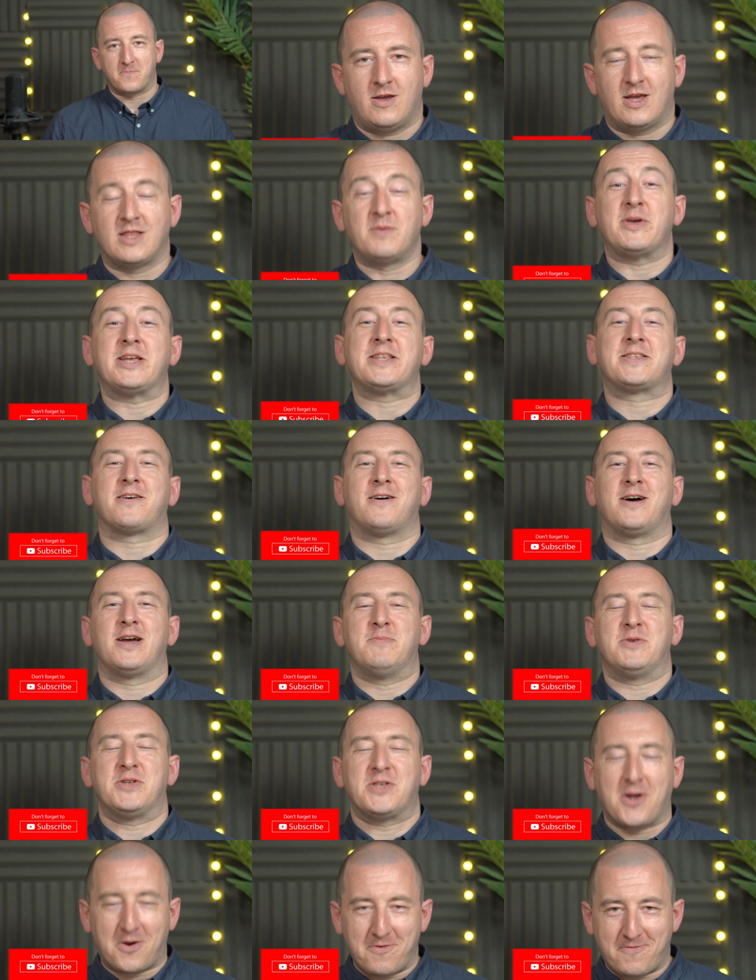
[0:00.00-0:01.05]
In the meantime,
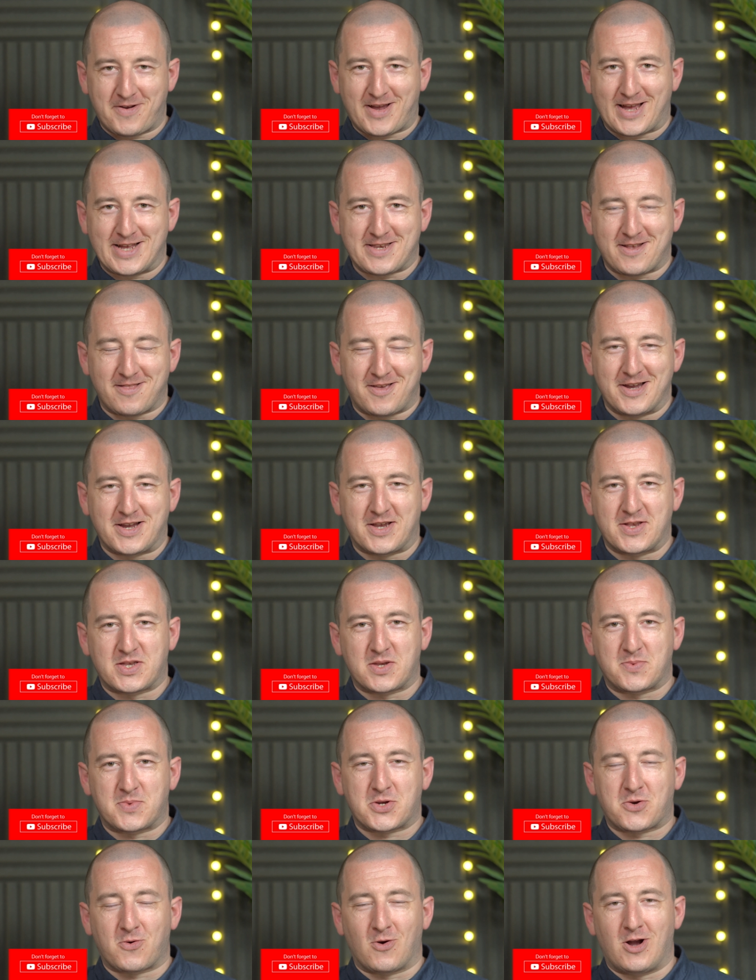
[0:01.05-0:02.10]
don't forget to like and
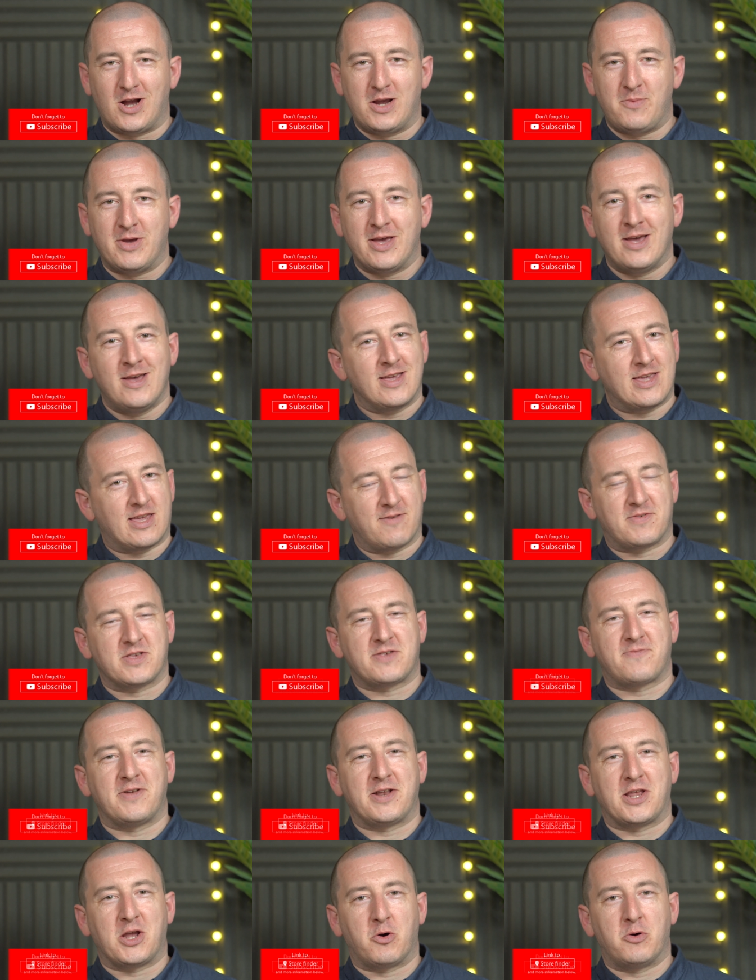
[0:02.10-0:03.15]
subscribe, give this
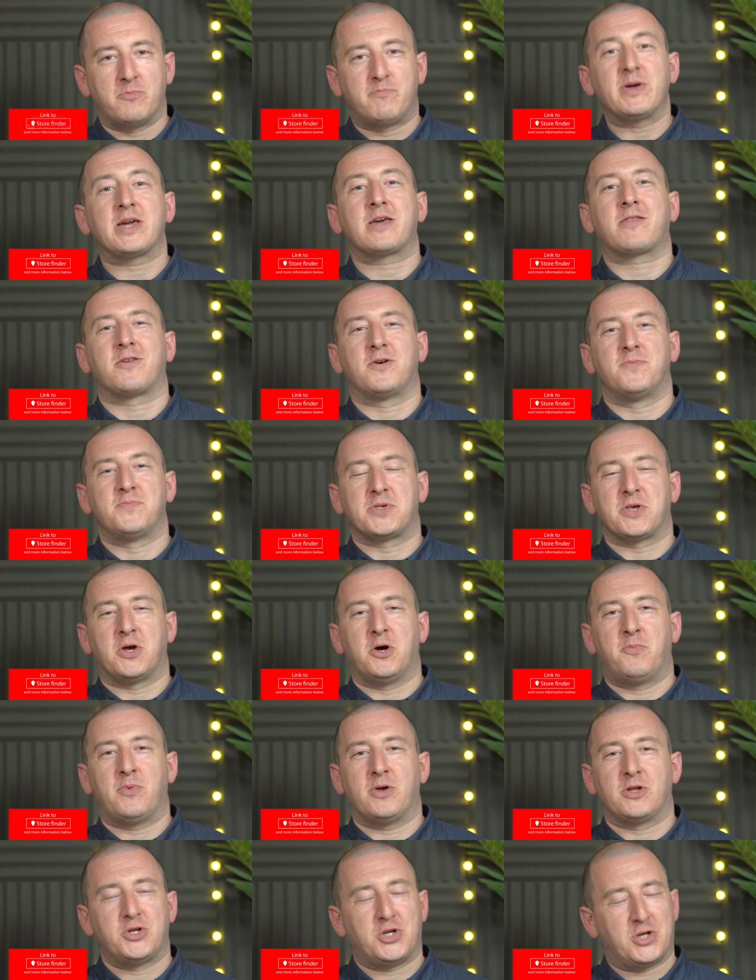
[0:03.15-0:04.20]
video a big thumbs
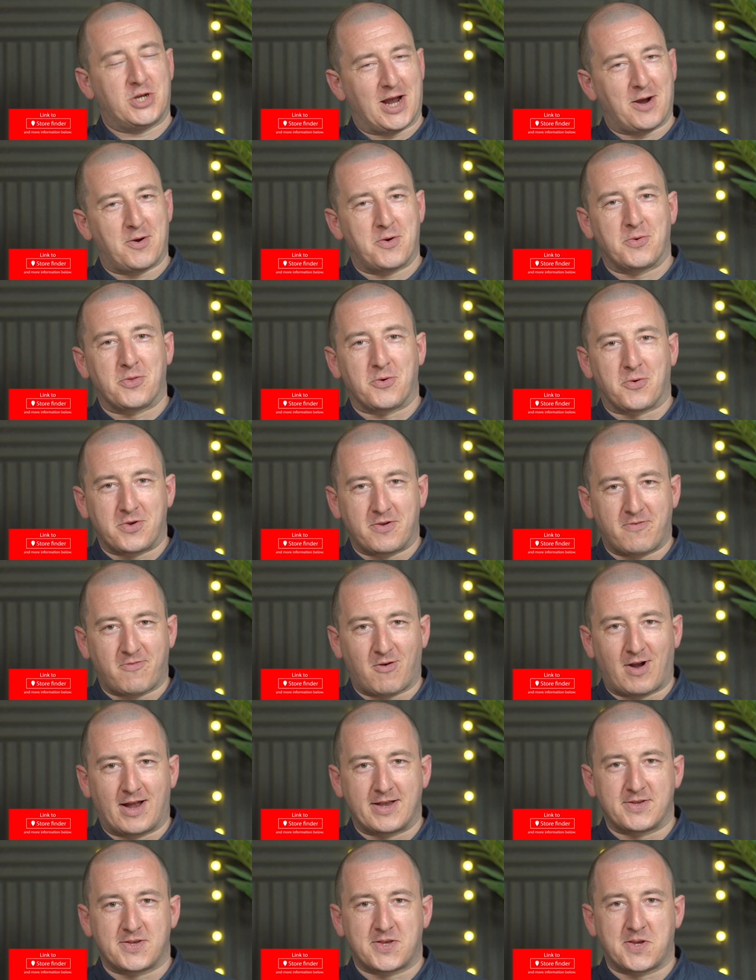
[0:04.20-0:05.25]
up and share it with all your
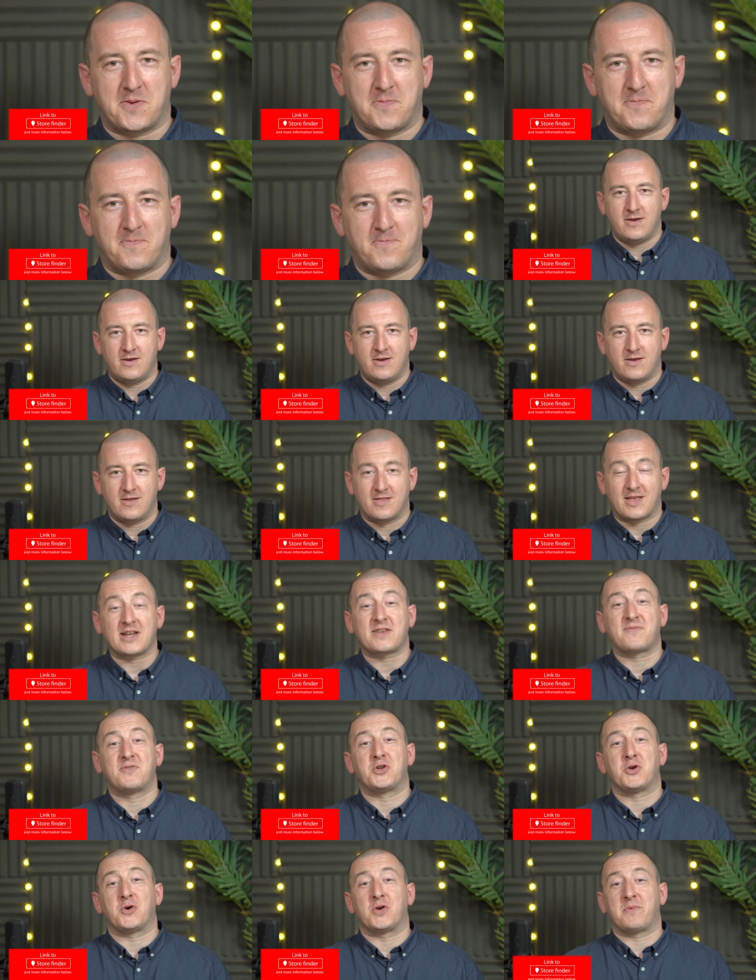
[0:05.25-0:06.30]
friends.
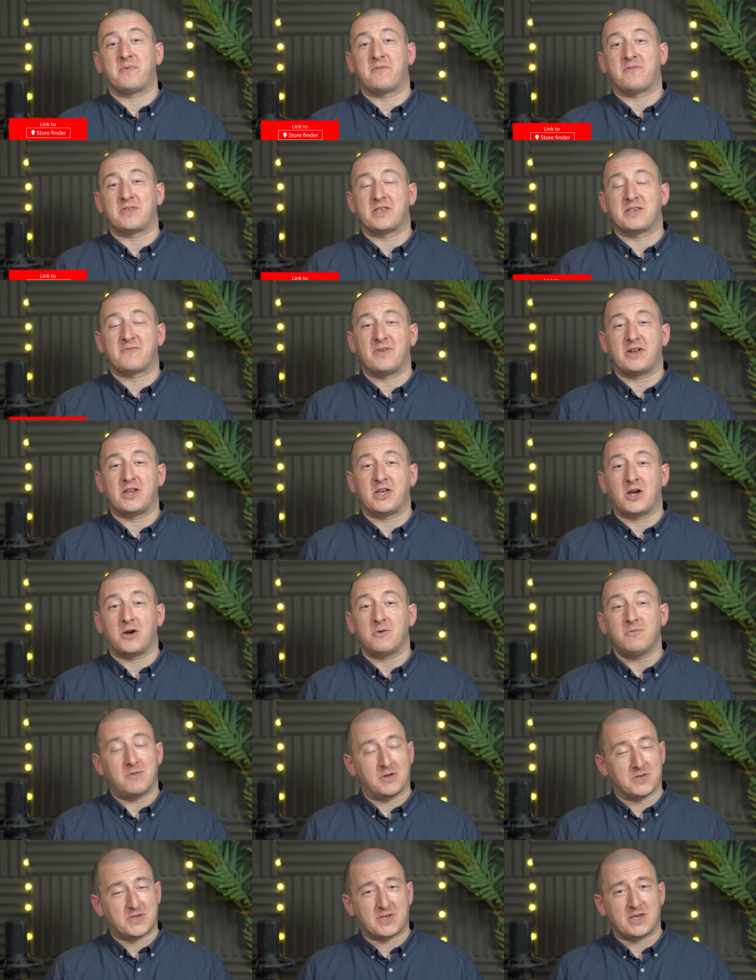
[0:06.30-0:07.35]
Thanks for joining me for this video.
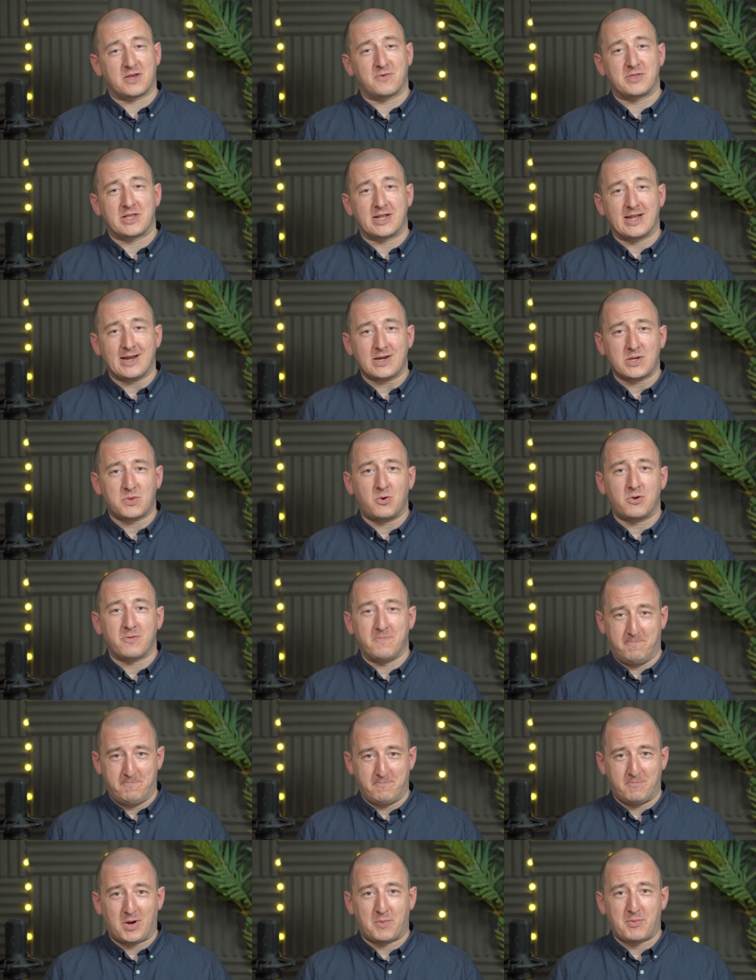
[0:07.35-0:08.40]
I'll see you in the next one.
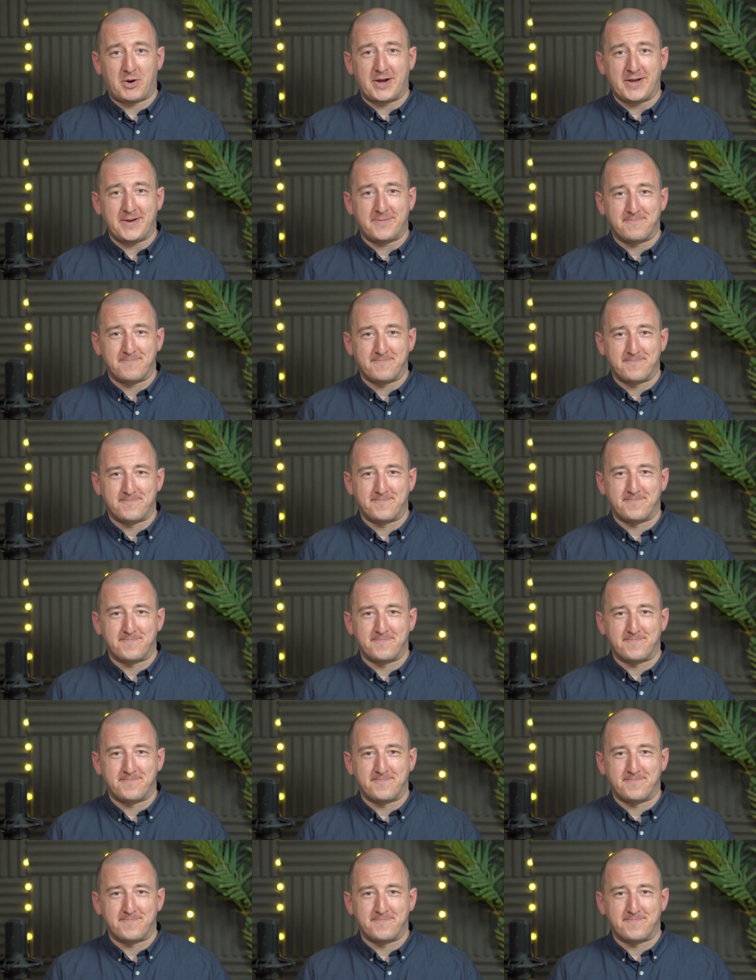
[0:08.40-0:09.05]
Bye bye.